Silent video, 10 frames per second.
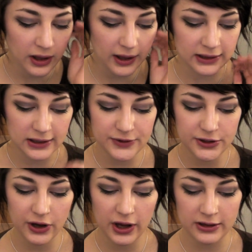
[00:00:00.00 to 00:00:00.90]
It gives
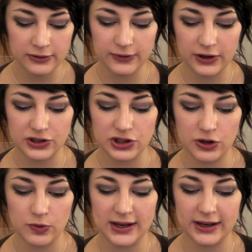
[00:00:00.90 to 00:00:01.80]
you kind of a
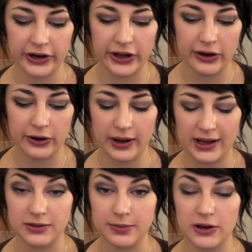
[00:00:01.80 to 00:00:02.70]
dewy glow
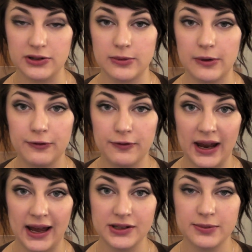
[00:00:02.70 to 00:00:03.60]
as opposed to a
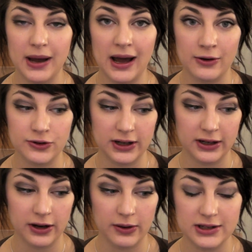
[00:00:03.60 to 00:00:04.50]
flat, powdery
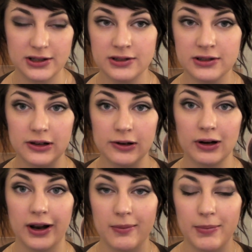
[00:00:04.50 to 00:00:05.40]
glow. It doesn't
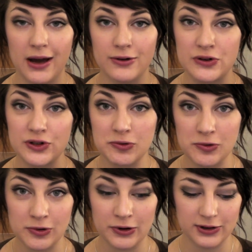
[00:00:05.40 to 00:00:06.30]
look like powder at
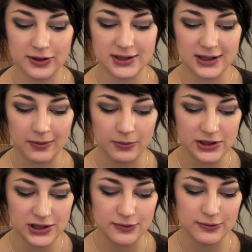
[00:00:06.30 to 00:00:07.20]
all on your skin,
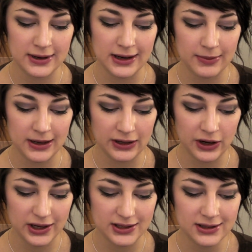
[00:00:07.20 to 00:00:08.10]
which is really, really
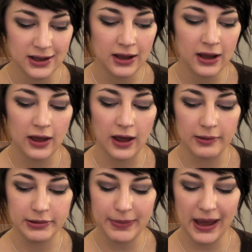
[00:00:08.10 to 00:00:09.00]
nice.
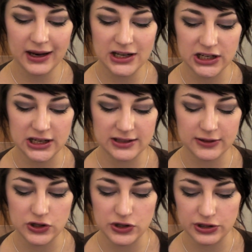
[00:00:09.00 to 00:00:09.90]
The packaging is
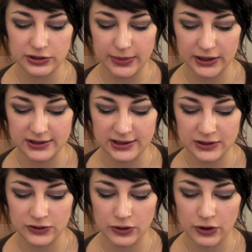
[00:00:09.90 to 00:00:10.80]
good because
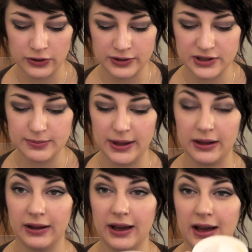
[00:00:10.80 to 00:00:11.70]
it's
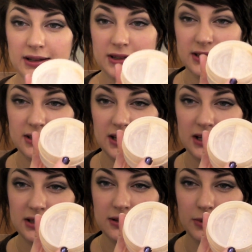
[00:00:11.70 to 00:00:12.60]
non-spill. It has a
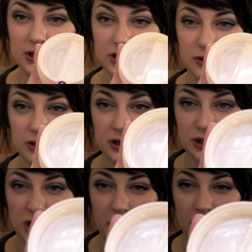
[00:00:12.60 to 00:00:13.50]
disc which you can
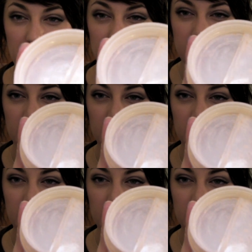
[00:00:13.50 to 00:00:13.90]
turn